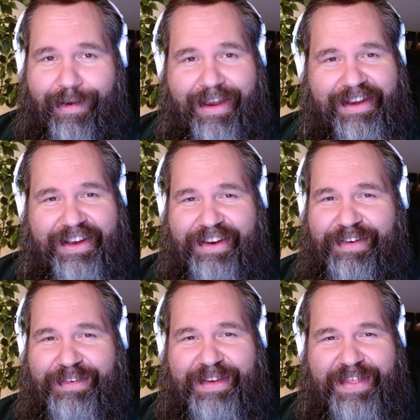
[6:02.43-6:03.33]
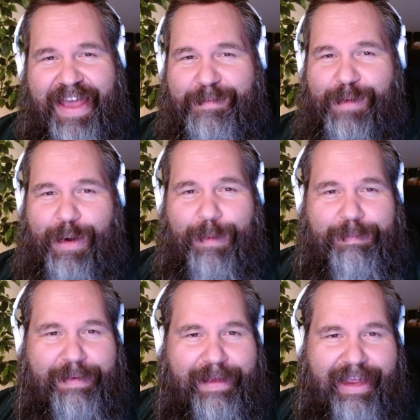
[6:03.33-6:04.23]
with
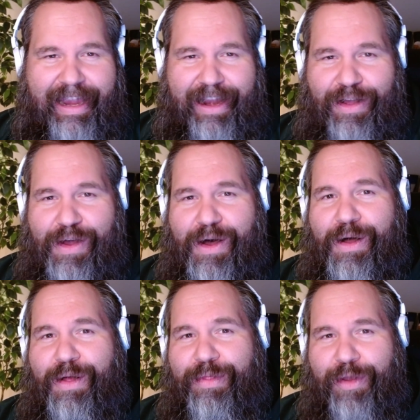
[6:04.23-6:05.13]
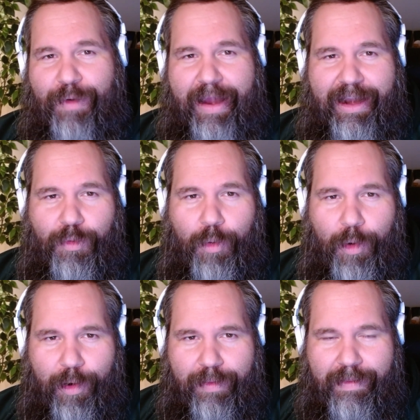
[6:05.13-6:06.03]
MOP and all the great
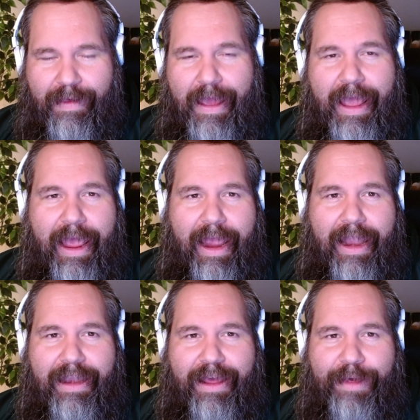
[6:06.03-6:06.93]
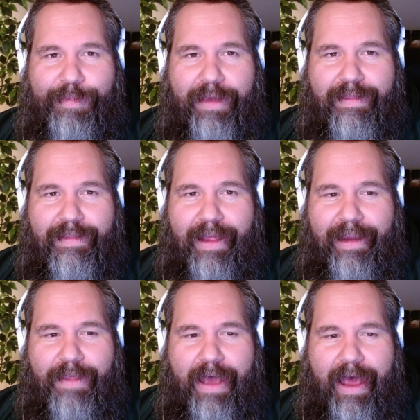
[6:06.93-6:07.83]
awards and things
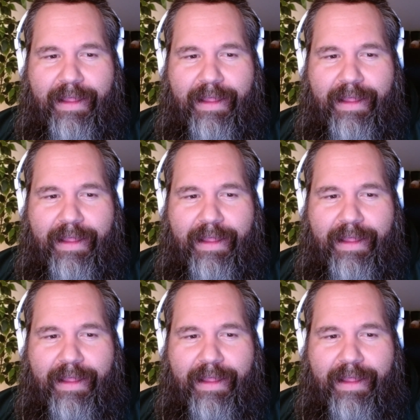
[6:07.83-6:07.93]
like that.